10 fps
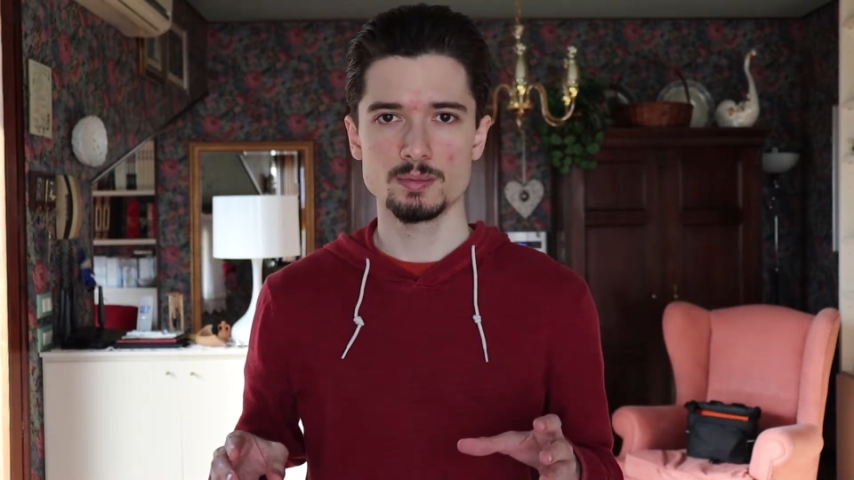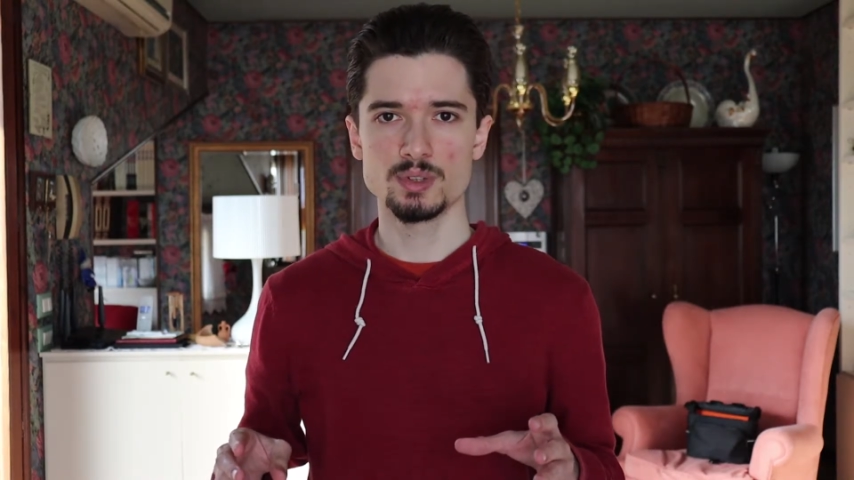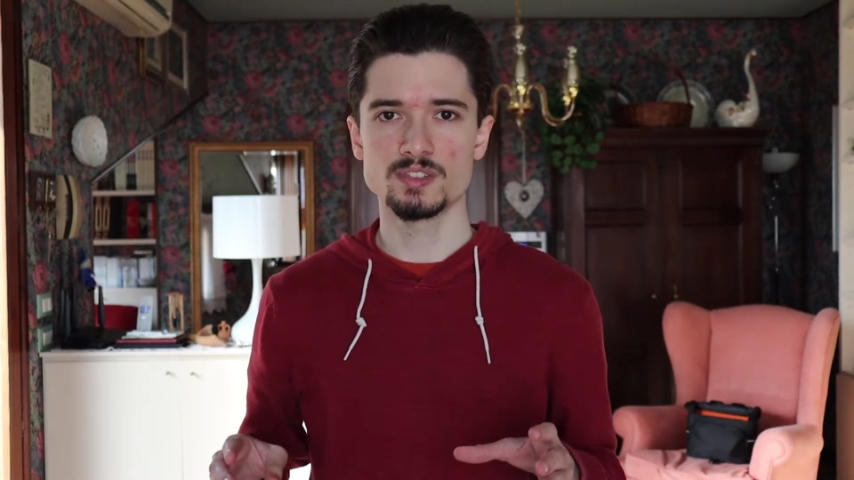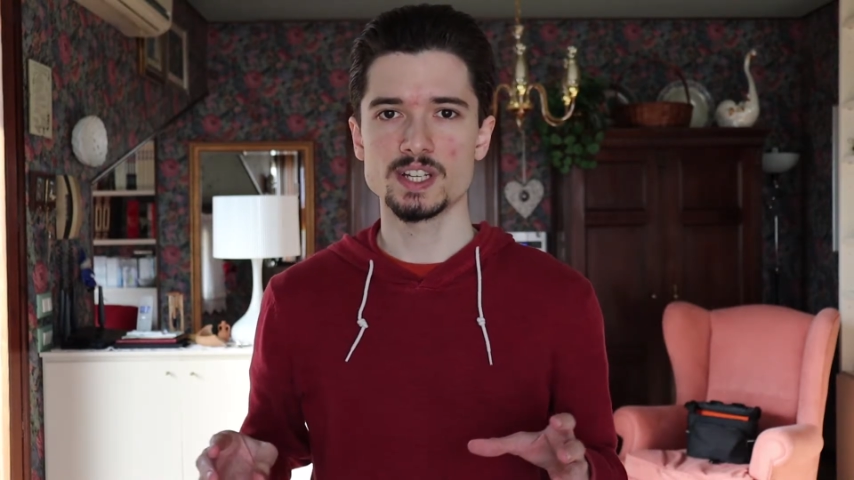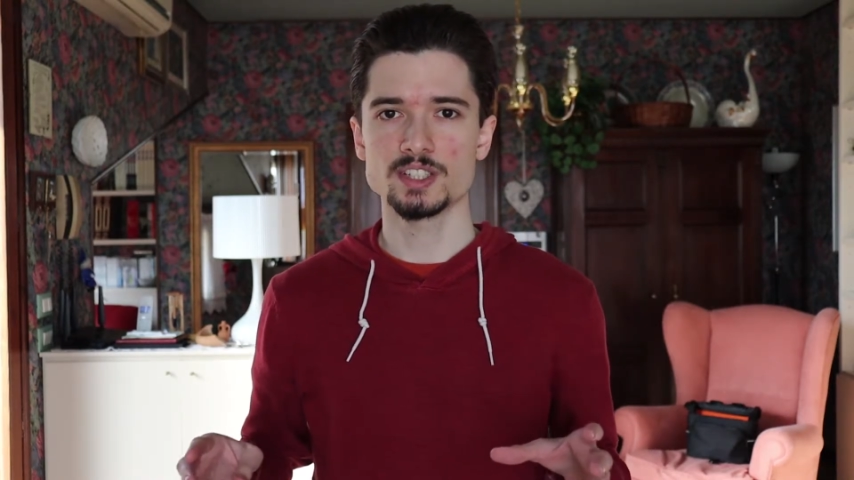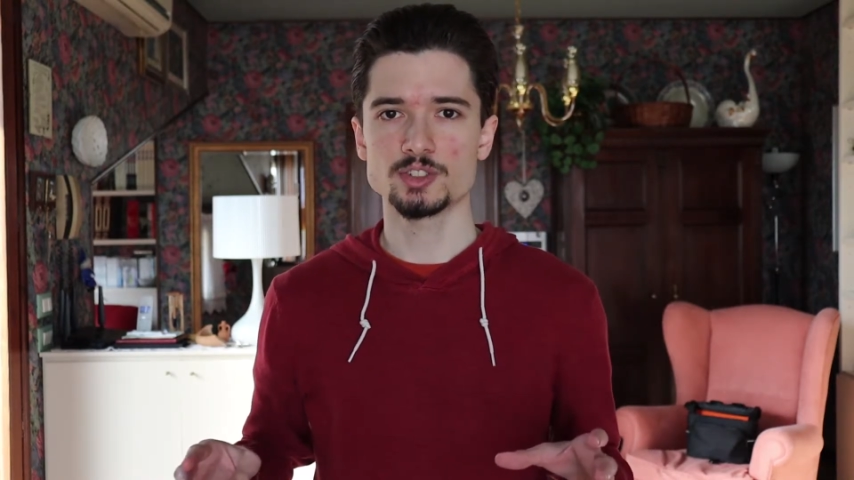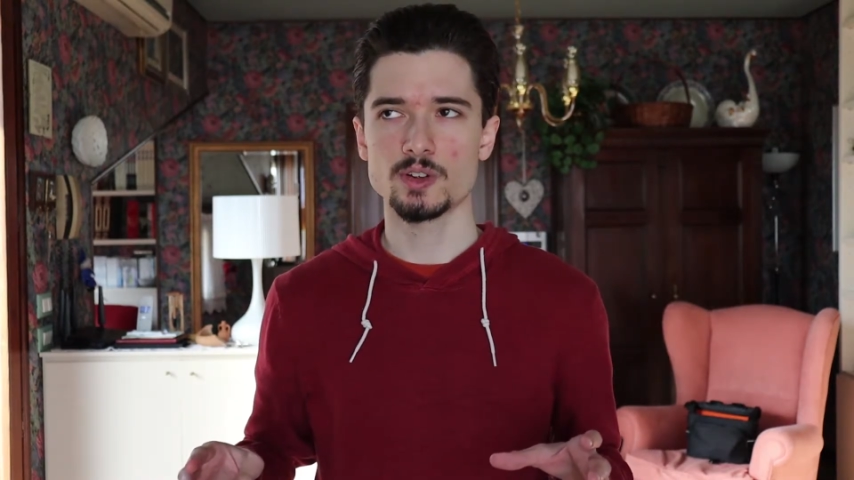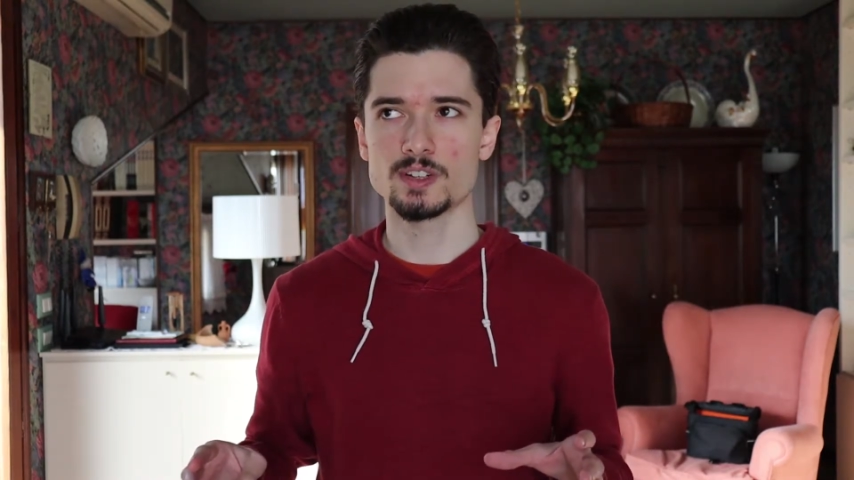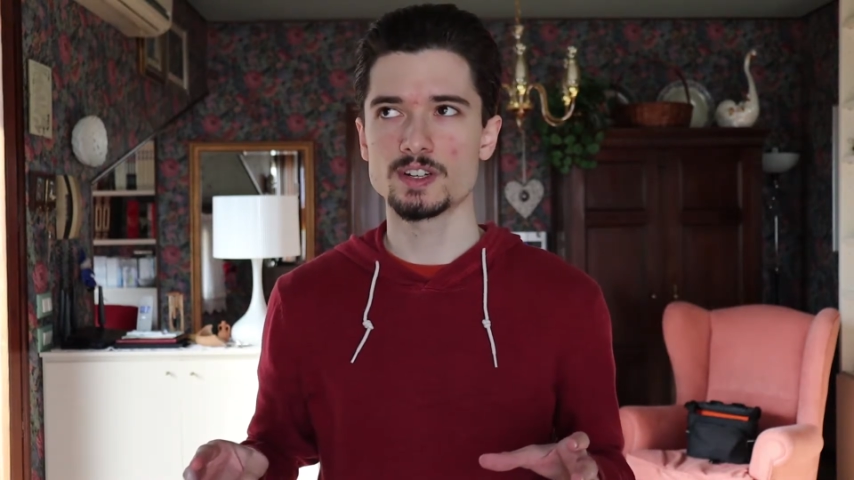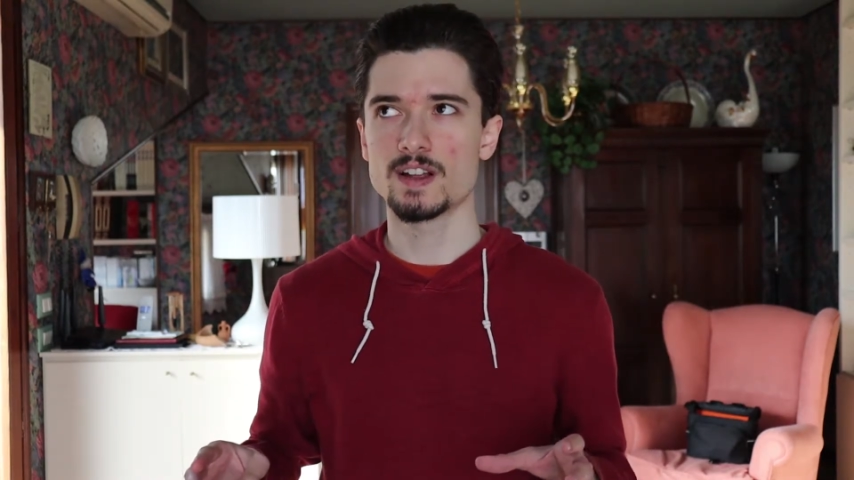between each
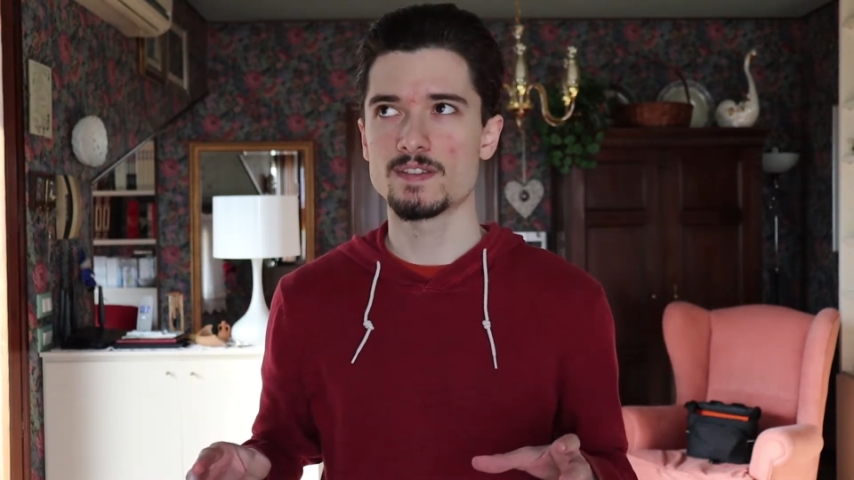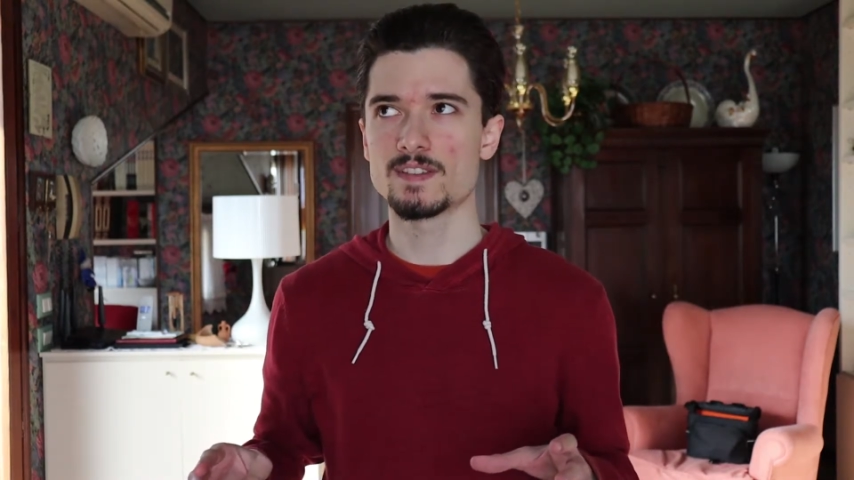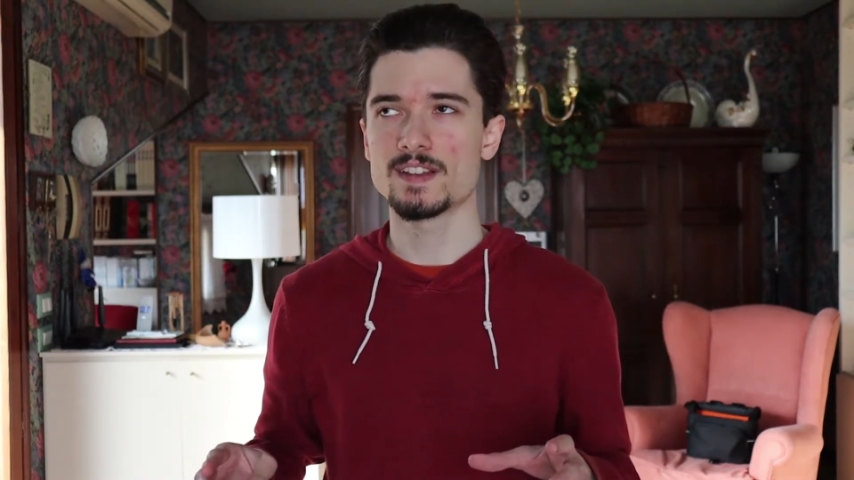other and